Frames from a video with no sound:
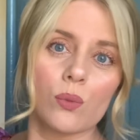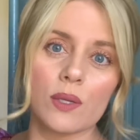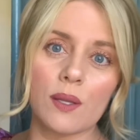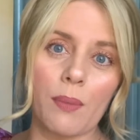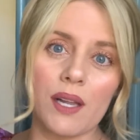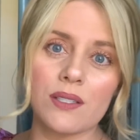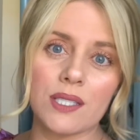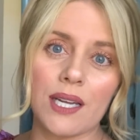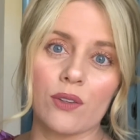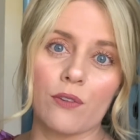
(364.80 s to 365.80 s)
with the
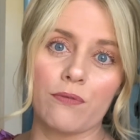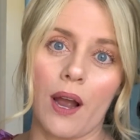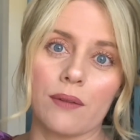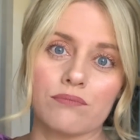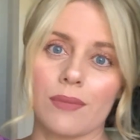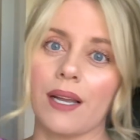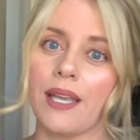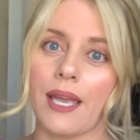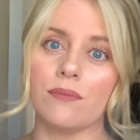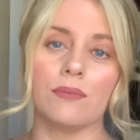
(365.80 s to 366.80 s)
buttons down the front.
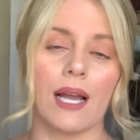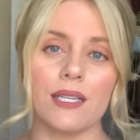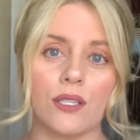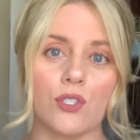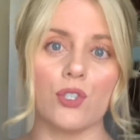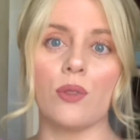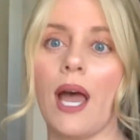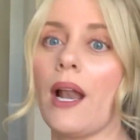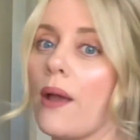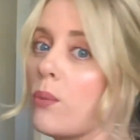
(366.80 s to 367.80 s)
Again, I didn't do
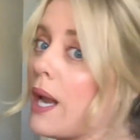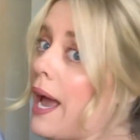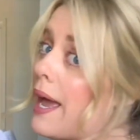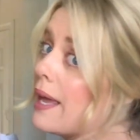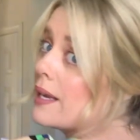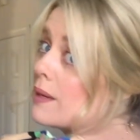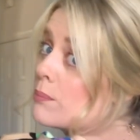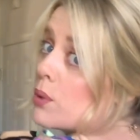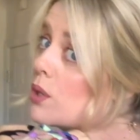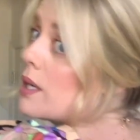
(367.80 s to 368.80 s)
that. I went ahead
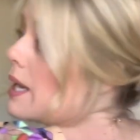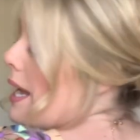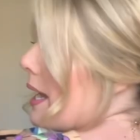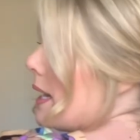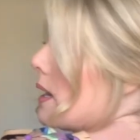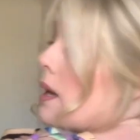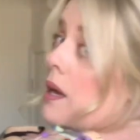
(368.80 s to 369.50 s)
and put a